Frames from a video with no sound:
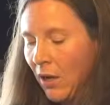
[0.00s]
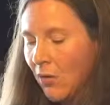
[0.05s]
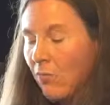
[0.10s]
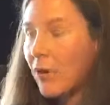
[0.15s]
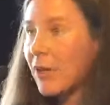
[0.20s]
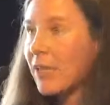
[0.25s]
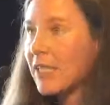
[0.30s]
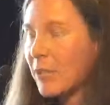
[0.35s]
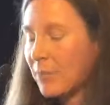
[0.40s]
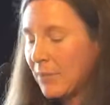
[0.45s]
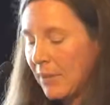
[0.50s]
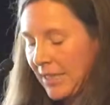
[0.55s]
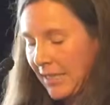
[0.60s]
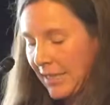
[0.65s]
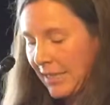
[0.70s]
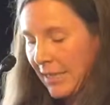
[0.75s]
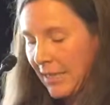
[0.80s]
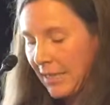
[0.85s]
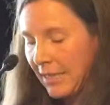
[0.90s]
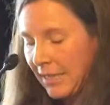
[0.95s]
What is
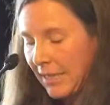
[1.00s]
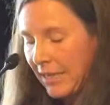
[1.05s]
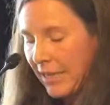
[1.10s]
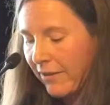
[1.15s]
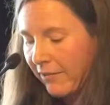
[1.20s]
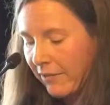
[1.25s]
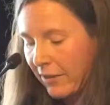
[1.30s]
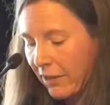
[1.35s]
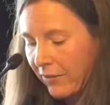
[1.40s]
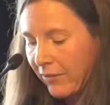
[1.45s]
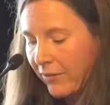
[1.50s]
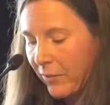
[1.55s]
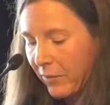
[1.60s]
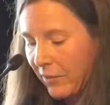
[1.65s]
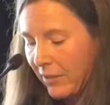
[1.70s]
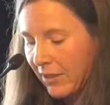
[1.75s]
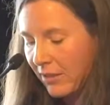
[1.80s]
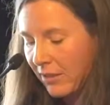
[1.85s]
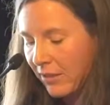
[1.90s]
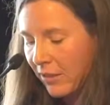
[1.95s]
particularly evident
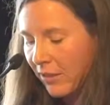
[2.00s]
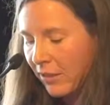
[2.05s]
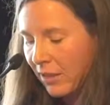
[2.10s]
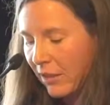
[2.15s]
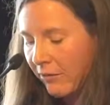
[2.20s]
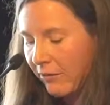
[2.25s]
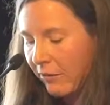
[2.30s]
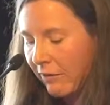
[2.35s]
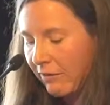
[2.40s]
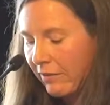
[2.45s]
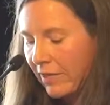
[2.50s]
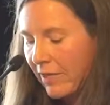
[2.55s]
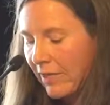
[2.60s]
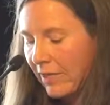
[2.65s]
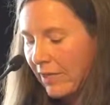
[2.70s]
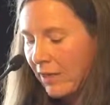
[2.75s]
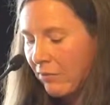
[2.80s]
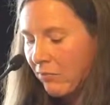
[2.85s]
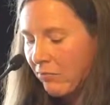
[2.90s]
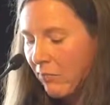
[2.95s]
from this study, however,
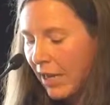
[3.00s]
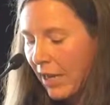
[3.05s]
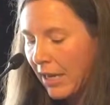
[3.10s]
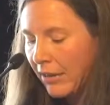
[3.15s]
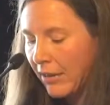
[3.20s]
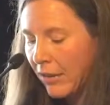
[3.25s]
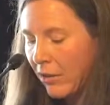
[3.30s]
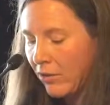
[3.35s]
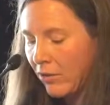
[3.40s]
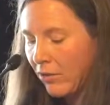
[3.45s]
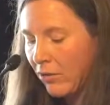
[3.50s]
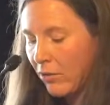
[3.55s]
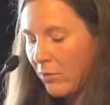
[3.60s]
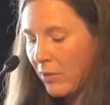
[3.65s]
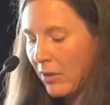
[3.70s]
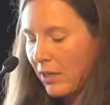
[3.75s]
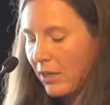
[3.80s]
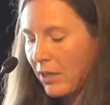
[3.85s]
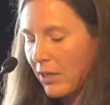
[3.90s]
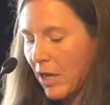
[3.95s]
is the way that
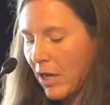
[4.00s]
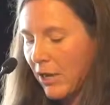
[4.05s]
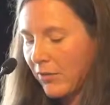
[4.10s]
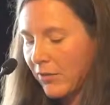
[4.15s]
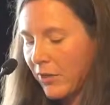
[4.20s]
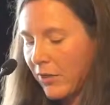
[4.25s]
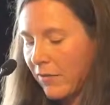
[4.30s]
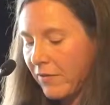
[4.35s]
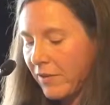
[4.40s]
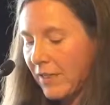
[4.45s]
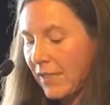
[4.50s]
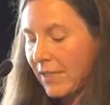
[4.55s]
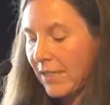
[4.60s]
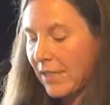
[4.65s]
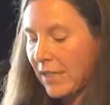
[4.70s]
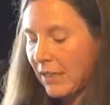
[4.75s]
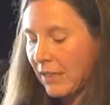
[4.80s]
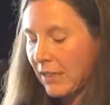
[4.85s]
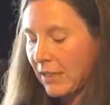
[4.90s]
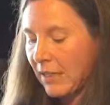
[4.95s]
humour and laughter
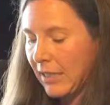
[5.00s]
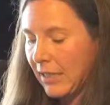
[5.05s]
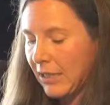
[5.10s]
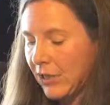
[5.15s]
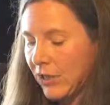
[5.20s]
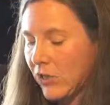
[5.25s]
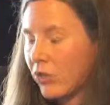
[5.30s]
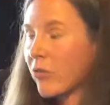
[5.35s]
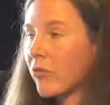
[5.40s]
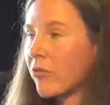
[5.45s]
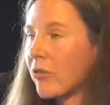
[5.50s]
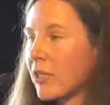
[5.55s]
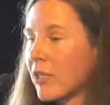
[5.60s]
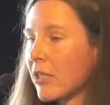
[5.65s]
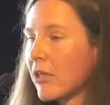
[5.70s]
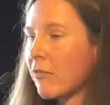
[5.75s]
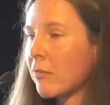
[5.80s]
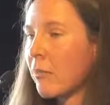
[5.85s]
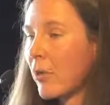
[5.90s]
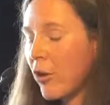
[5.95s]
facilitate
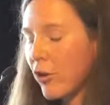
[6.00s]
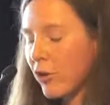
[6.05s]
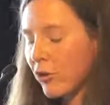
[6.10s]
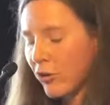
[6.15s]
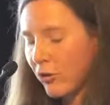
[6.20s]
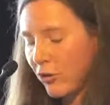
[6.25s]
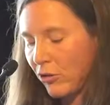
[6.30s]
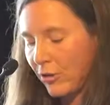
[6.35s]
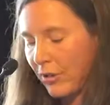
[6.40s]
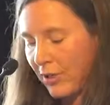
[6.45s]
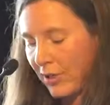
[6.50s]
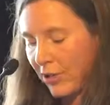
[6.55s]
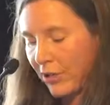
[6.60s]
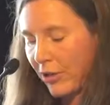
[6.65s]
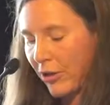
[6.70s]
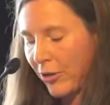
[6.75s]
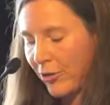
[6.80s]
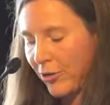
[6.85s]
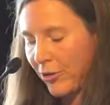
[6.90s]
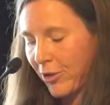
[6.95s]
stories of personal
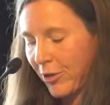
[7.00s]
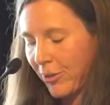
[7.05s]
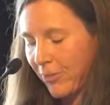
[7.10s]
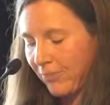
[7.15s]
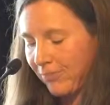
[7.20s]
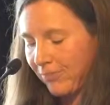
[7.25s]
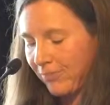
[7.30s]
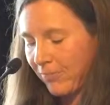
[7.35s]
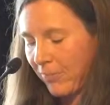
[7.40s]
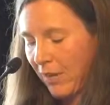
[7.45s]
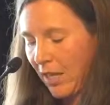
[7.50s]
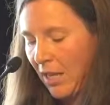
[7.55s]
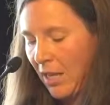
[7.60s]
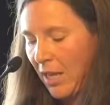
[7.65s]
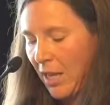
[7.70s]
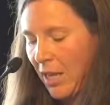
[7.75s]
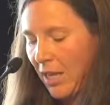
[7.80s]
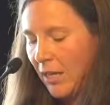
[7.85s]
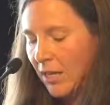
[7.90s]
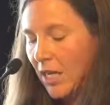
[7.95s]
disclosure.
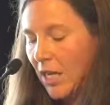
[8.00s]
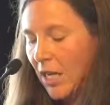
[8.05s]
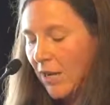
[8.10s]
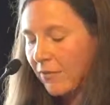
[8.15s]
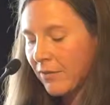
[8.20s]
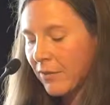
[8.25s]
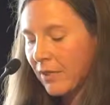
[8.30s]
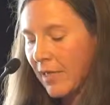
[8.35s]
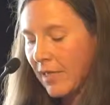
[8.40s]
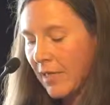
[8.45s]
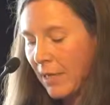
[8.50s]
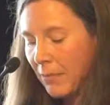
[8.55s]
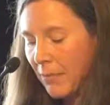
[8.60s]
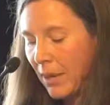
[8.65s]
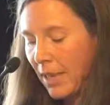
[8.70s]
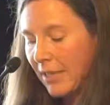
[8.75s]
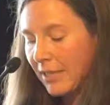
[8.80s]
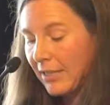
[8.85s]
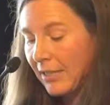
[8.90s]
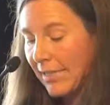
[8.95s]
Laughter can
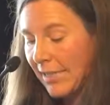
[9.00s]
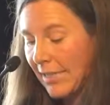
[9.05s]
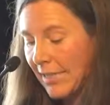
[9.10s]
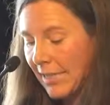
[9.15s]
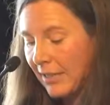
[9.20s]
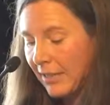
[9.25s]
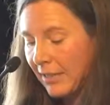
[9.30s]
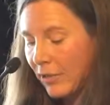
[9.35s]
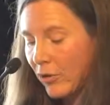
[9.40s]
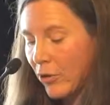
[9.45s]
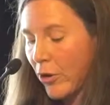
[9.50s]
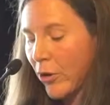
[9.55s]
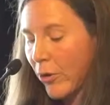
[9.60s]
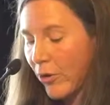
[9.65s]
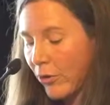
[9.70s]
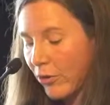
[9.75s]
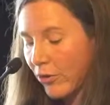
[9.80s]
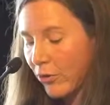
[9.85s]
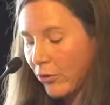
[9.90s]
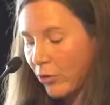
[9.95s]
abate tears and
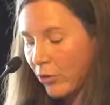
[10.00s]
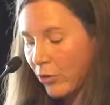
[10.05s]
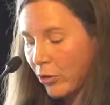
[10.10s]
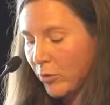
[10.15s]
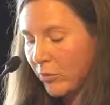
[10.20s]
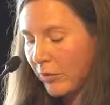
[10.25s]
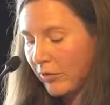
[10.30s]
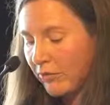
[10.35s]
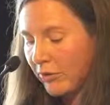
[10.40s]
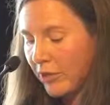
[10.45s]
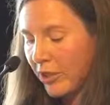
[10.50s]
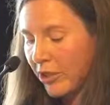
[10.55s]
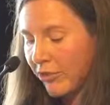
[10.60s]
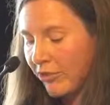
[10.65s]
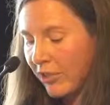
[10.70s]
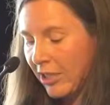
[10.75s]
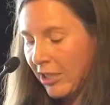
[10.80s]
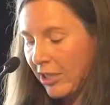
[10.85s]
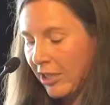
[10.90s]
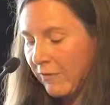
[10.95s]
hurt caused by
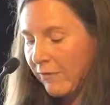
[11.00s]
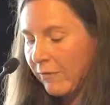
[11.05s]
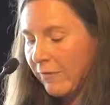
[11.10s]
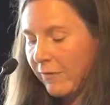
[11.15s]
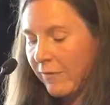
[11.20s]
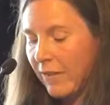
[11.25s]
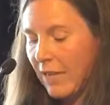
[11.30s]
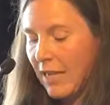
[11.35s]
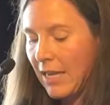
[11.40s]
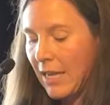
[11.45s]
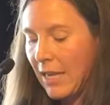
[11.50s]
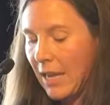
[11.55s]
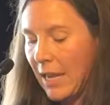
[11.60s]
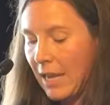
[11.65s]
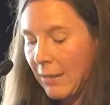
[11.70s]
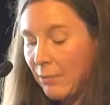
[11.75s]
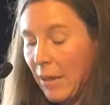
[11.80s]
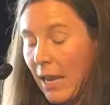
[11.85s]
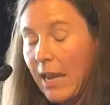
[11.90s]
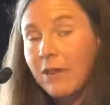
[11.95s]
frustration, fear
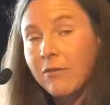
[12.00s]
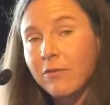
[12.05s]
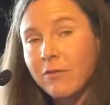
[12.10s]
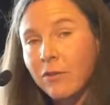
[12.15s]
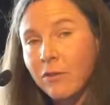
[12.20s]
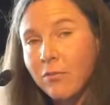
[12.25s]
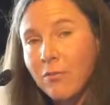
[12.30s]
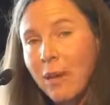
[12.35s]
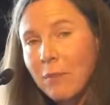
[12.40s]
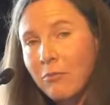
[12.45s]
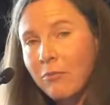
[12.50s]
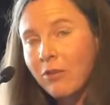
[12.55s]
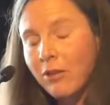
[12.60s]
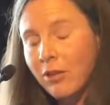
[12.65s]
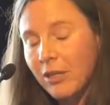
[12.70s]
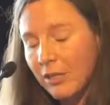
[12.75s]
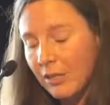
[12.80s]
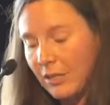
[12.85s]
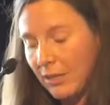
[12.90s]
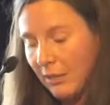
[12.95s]
and painful
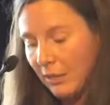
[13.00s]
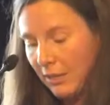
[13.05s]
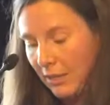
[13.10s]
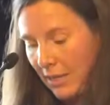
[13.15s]
memories.